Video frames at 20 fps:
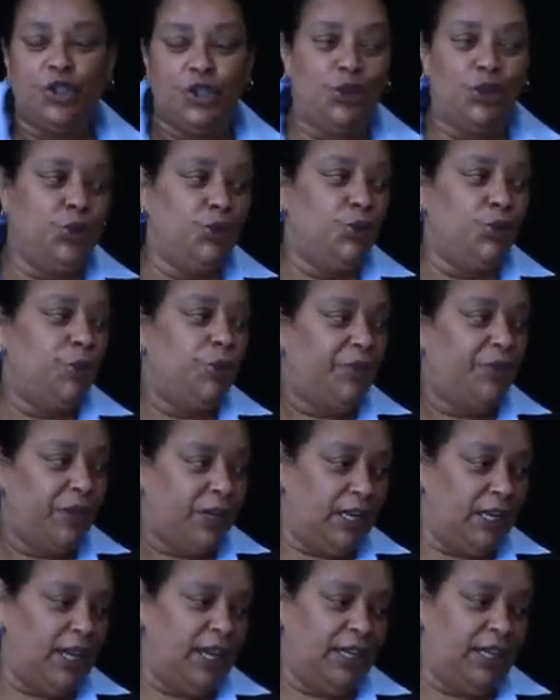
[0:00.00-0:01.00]
to the
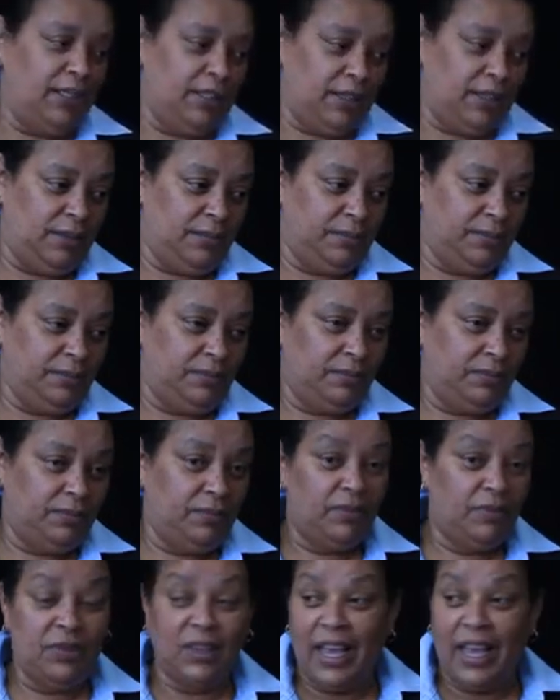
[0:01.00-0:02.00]
creditor.
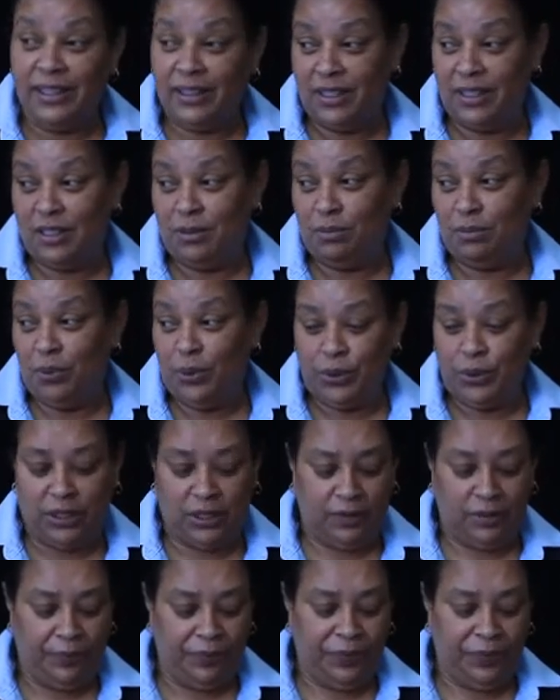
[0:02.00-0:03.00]
That is
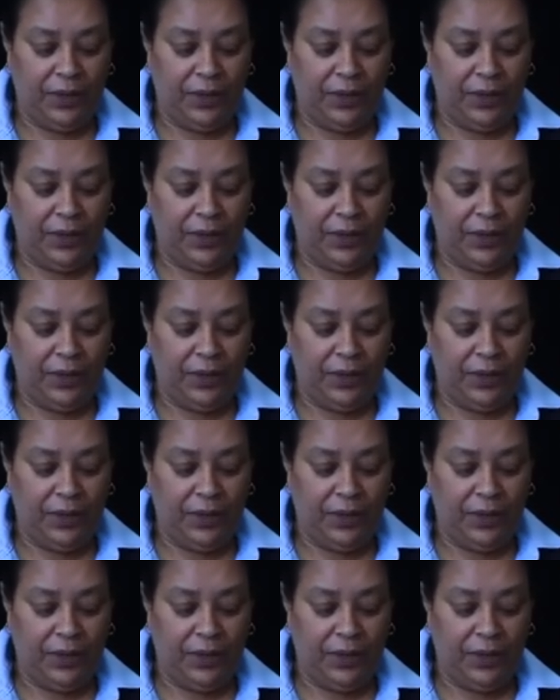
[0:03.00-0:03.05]
important.